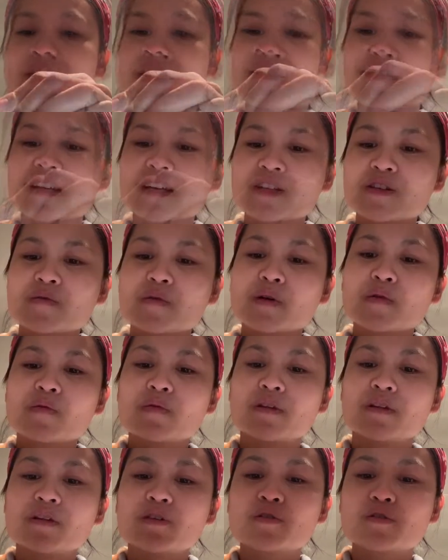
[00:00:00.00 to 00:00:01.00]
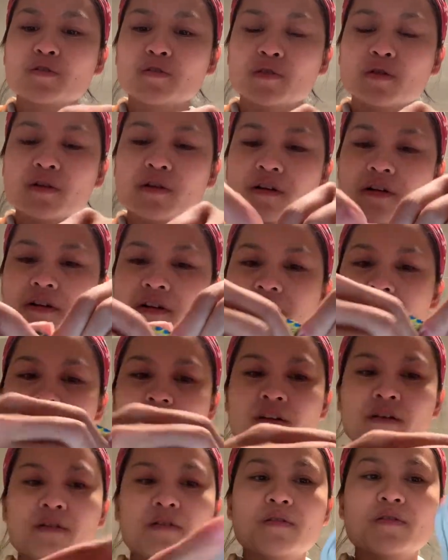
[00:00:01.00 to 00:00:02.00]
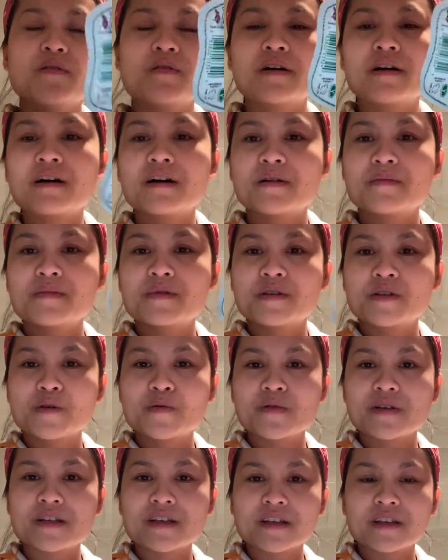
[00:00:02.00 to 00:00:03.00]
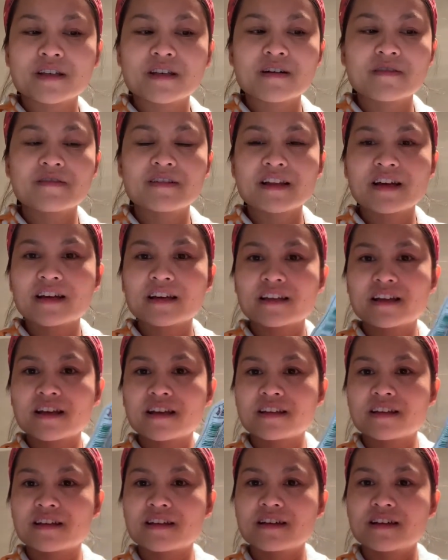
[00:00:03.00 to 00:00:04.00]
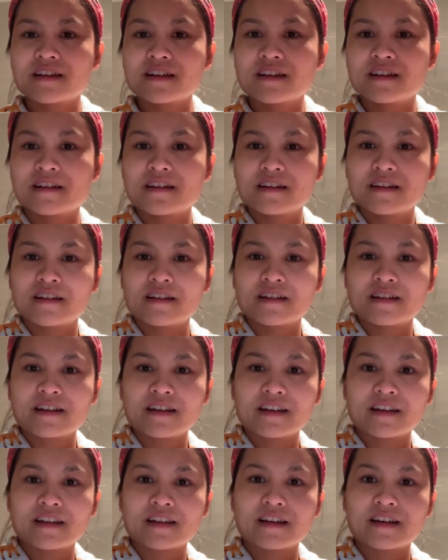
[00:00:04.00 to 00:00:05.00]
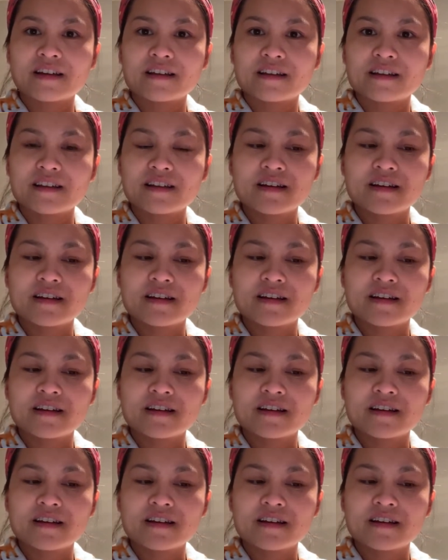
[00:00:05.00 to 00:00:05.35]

it. So that's why we need to, you know, squeeze it down like that. That.